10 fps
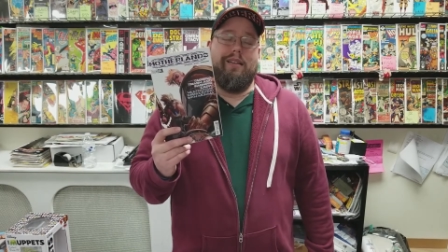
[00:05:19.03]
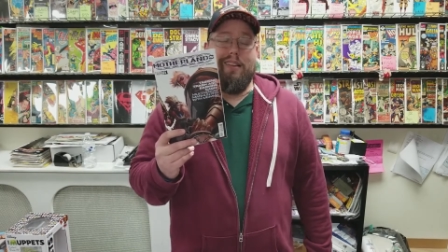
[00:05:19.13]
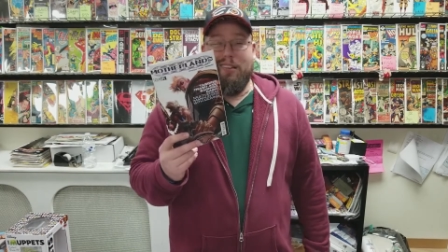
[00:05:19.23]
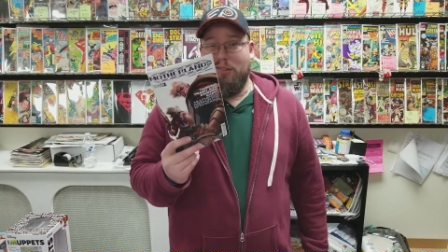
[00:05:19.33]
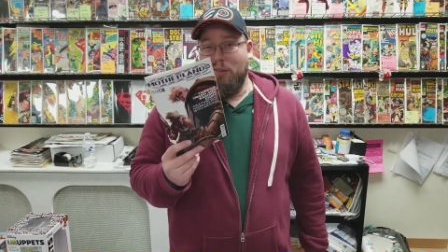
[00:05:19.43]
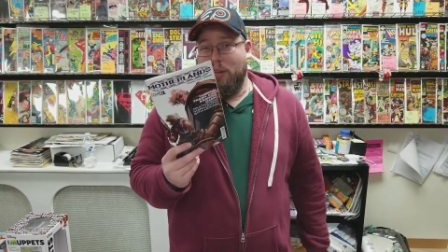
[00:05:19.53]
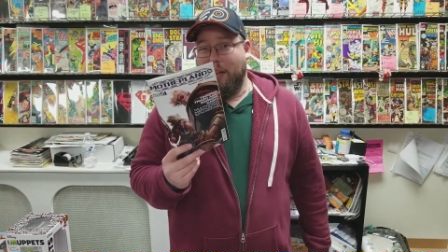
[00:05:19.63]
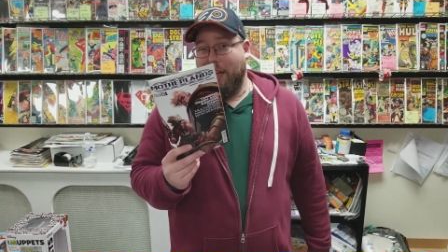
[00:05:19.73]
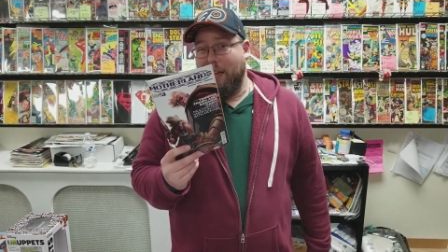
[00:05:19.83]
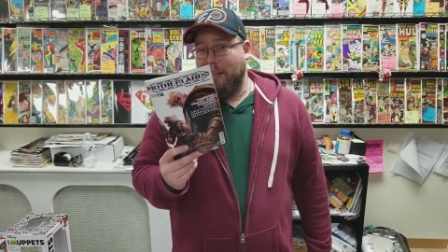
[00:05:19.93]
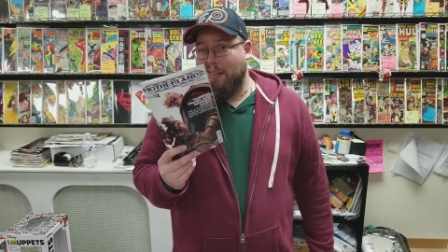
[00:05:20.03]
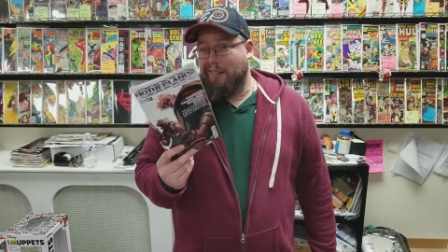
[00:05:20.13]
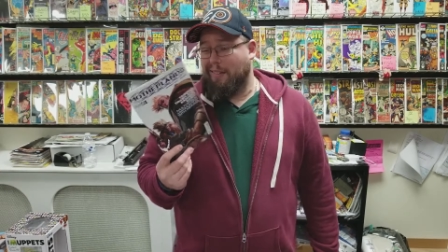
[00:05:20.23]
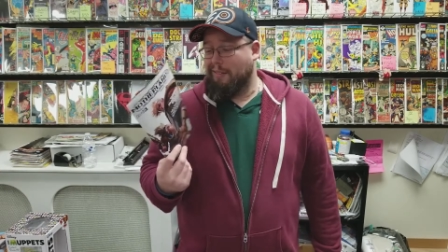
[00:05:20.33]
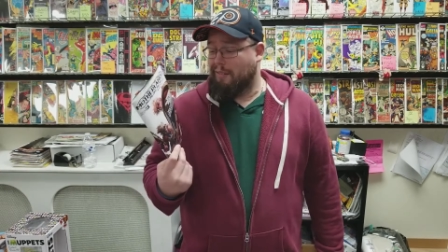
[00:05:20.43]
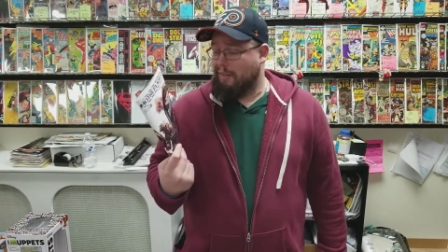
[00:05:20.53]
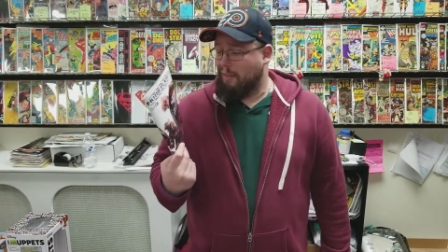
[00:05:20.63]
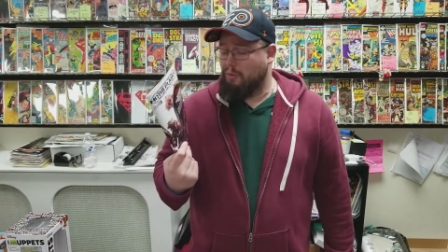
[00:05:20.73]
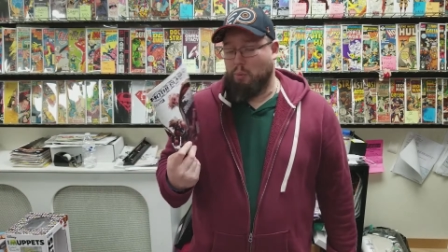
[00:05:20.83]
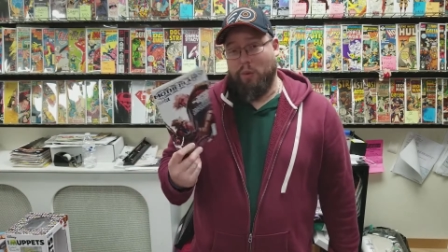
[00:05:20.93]
It's okay.
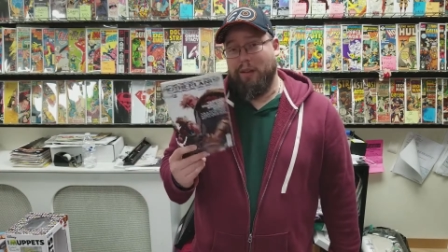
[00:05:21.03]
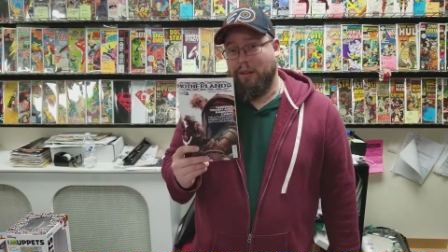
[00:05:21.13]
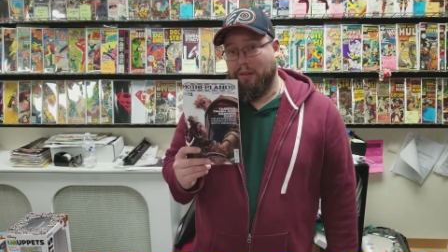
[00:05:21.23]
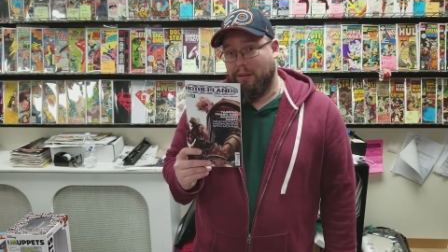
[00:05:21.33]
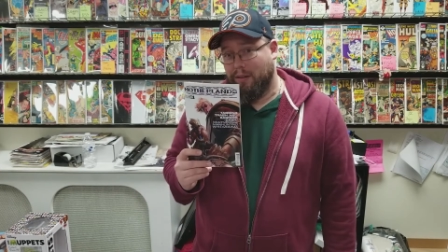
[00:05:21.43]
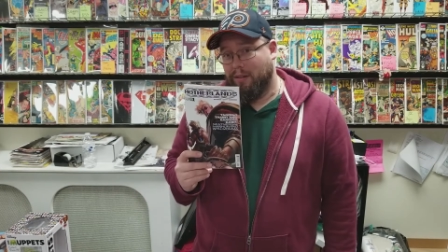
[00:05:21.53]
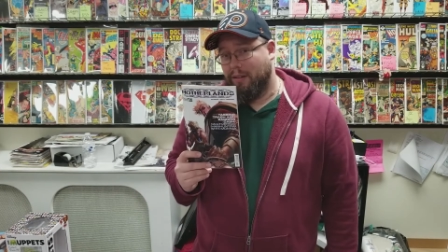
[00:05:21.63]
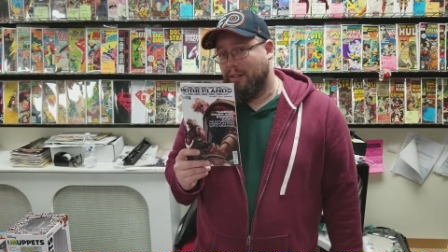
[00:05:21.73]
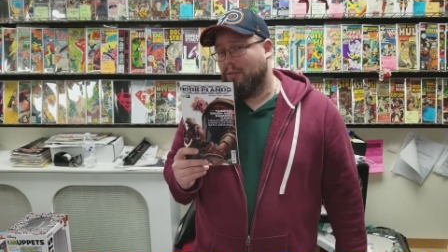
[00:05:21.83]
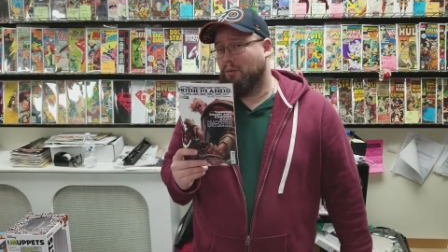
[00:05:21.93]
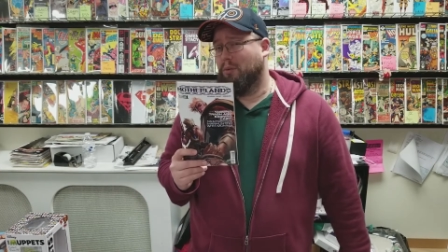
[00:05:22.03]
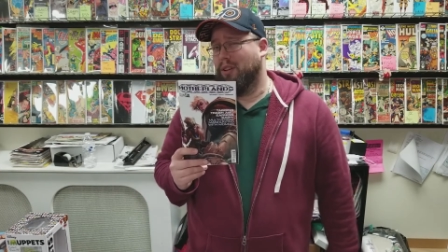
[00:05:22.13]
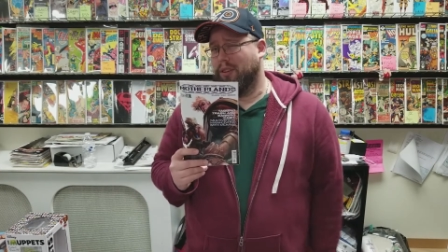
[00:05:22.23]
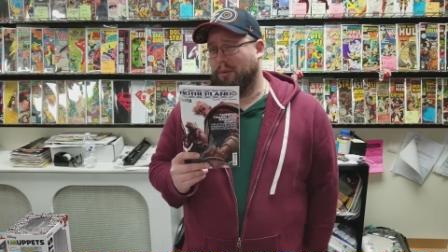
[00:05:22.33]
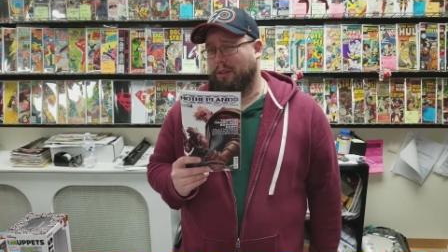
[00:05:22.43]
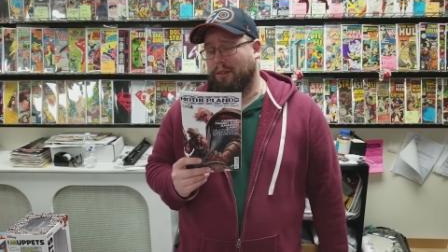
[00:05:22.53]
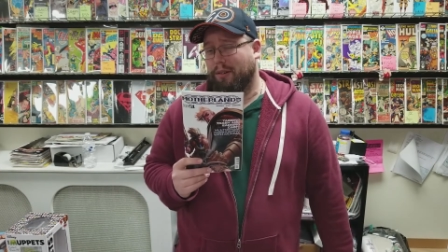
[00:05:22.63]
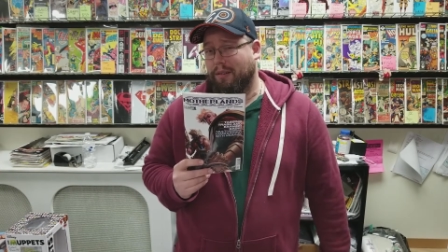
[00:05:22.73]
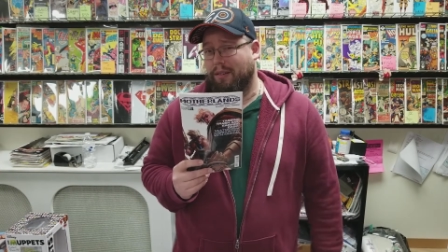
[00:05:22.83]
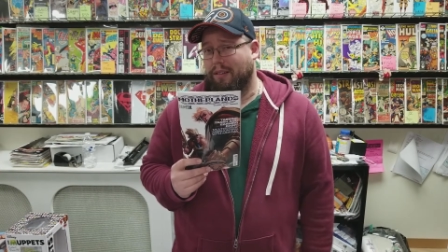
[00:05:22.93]
It's weird. It's really weird.
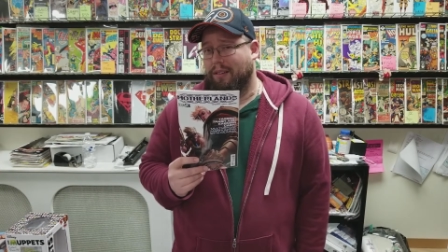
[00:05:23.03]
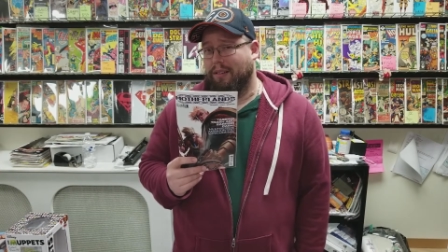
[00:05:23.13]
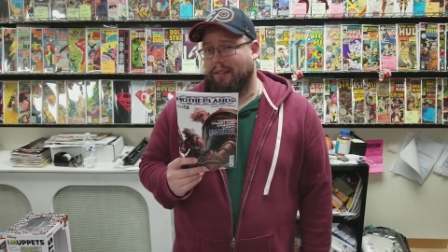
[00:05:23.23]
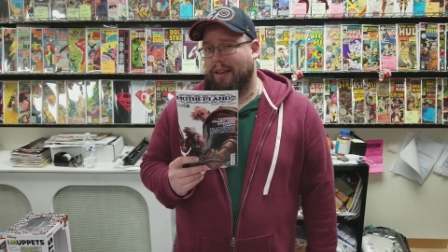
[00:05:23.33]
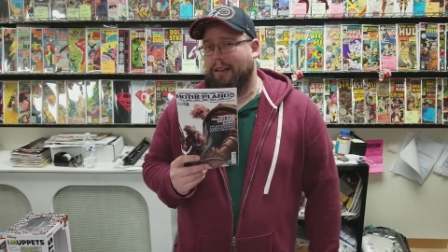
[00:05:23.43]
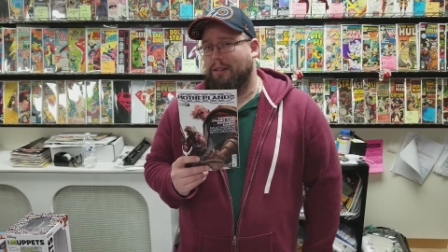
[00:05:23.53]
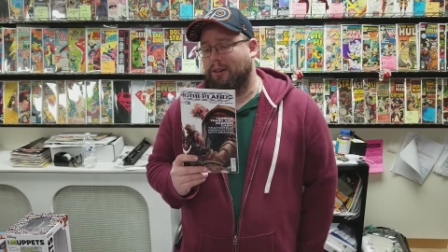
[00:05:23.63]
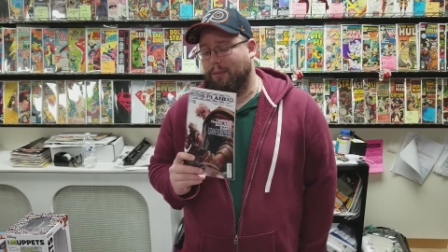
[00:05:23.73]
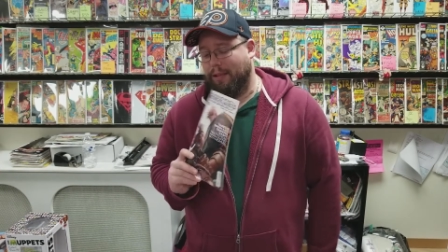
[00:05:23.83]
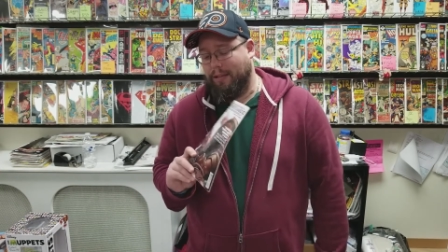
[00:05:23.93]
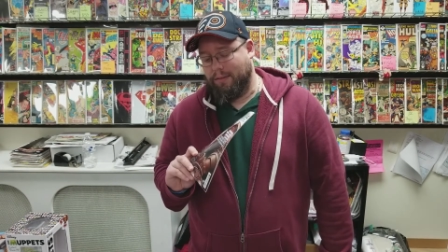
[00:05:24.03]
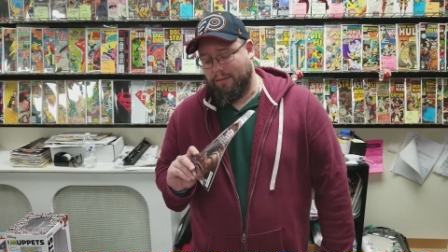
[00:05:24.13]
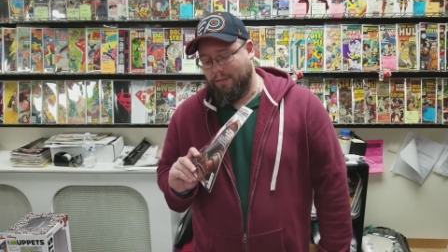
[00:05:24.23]
I don't know, man.